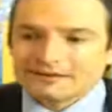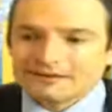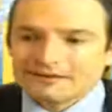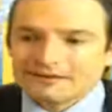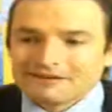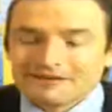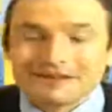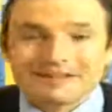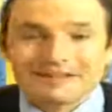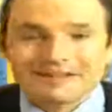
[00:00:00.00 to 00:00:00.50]

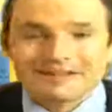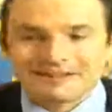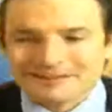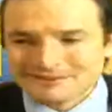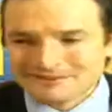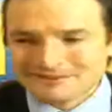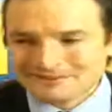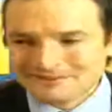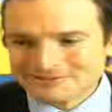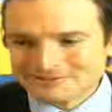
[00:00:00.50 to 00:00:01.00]
Hey,
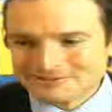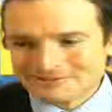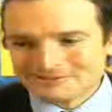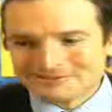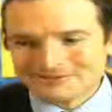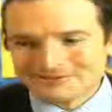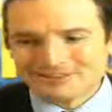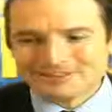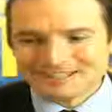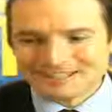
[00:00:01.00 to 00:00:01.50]
just
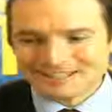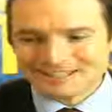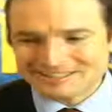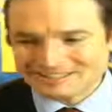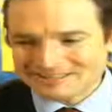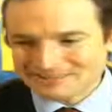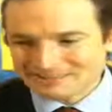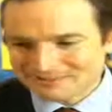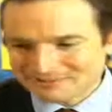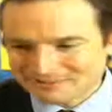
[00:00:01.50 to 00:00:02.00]

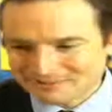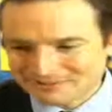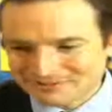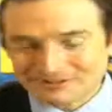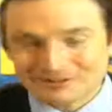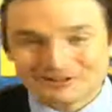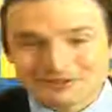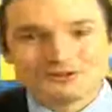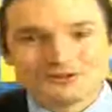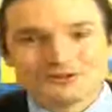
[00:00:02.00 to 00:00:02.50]
realized that the
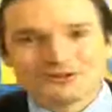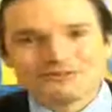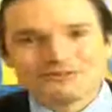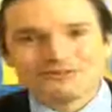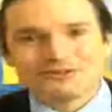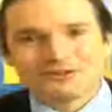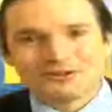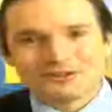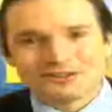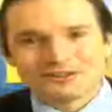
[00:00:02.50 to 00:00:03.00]
recording
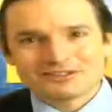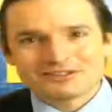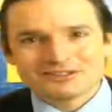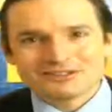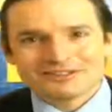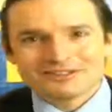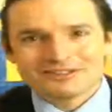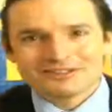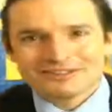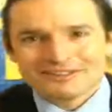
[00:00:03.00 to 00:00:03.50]
for
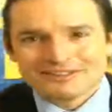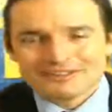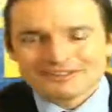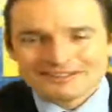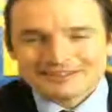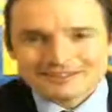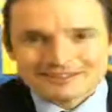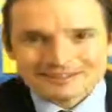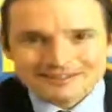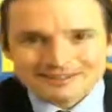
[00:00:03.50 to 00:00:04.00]
this
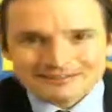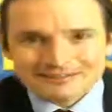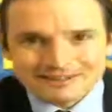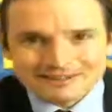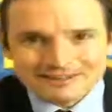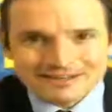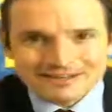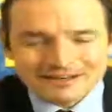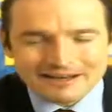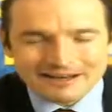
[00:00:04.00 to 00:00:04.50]

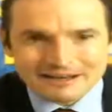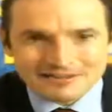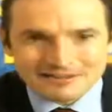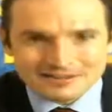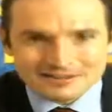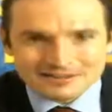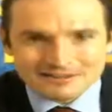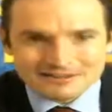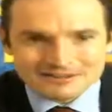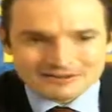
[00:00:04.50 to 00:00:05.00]
didn't get out
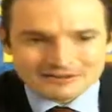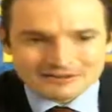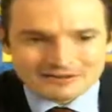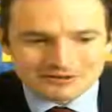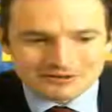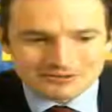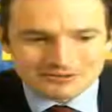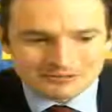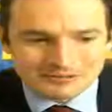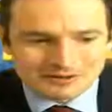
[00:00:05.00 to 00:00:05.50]
there,
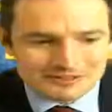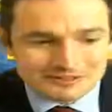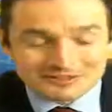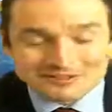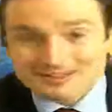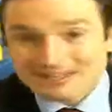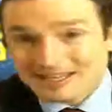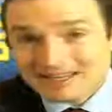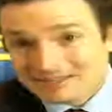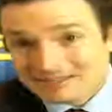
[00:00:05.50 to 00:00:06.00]
so this
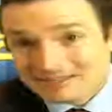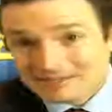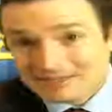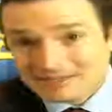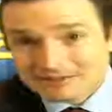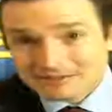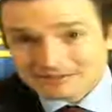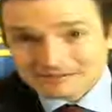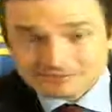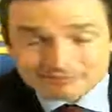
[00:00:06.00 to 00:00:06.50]
is take
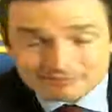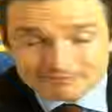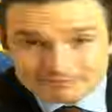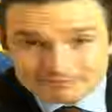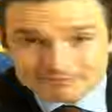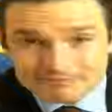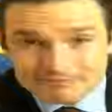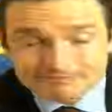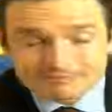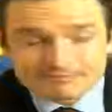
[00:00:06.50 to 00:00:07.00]
two
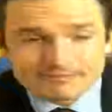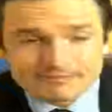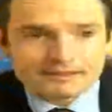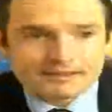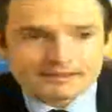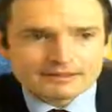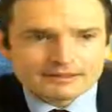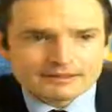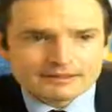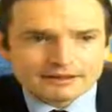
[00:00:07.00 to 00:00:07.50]

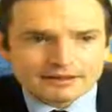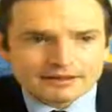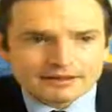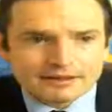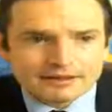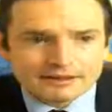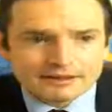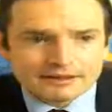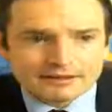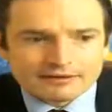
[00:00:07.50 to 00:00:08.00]

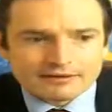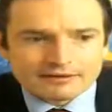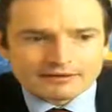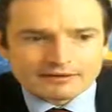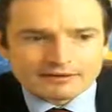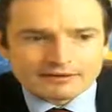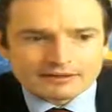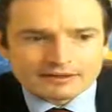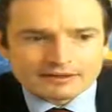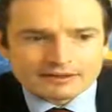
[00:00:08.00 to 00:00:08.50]

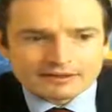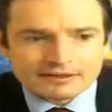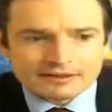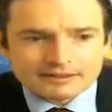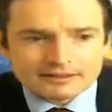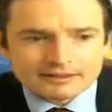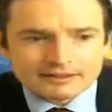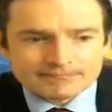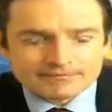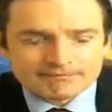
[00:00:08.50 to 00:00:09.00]
of
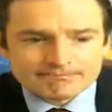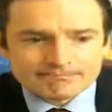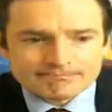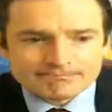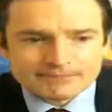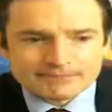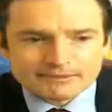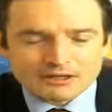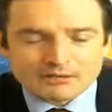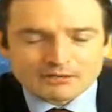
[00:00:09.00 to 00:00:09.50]
the
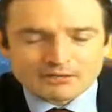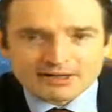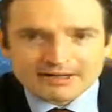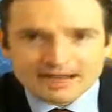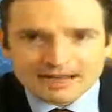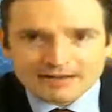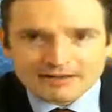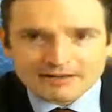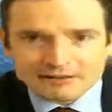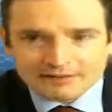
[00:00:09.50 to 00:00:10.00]
Crane
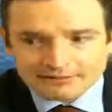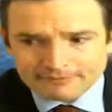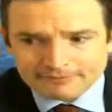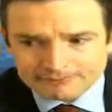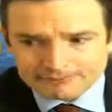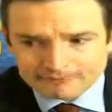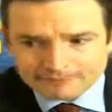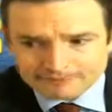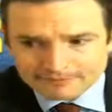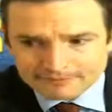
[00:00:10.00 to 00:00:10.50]
After,
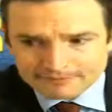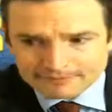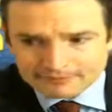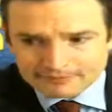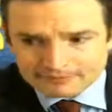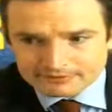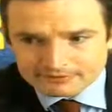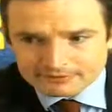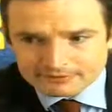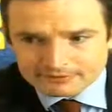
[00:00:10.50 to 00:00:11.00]

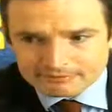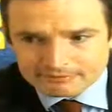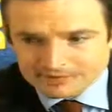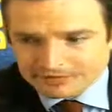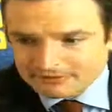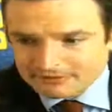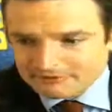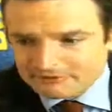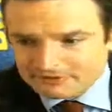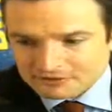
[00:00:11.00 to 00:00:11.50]
or
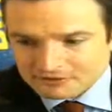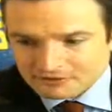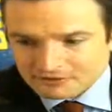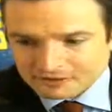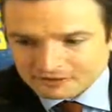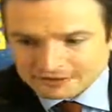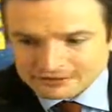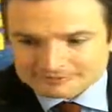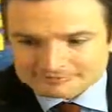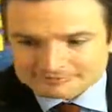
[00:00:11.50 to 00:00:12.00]
After
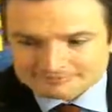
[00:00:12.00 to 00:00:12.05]
Crane.